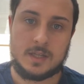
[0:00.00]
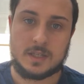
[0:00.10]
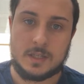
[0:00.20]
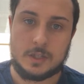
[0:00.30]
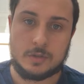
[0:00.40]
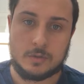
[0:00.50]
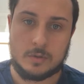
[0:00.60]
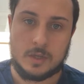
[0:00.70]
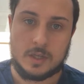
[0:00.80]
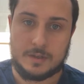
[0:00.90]
in
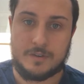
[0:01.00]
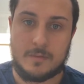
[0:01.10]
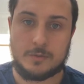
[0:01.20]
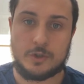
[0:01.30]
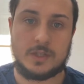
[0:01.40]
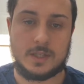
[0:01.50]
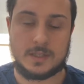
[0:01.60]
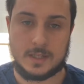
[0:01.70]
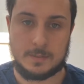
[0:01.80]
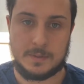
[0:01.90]
you if I'm reading
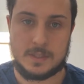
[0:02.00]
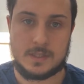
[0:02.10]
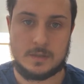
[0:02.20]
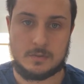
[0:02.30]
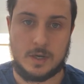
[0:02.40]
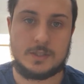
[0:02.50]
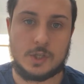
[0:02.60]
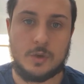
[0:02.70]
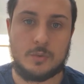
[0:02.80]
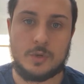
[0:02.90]
that piece, right?
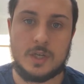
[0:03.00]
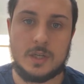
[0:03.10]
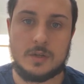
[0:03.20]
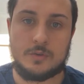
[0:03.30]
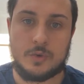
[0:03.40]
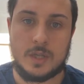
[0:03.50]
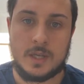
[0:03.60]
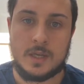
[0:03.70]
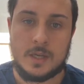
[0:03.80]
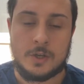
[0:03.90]
So
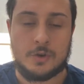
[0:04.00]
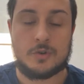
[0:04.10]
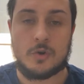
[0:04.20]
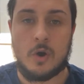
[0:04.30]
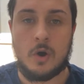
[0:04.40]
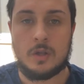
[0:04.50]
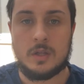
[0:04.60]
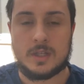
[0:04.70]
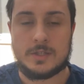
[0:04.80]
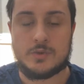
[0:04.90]
really your
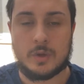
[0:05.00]
goal is to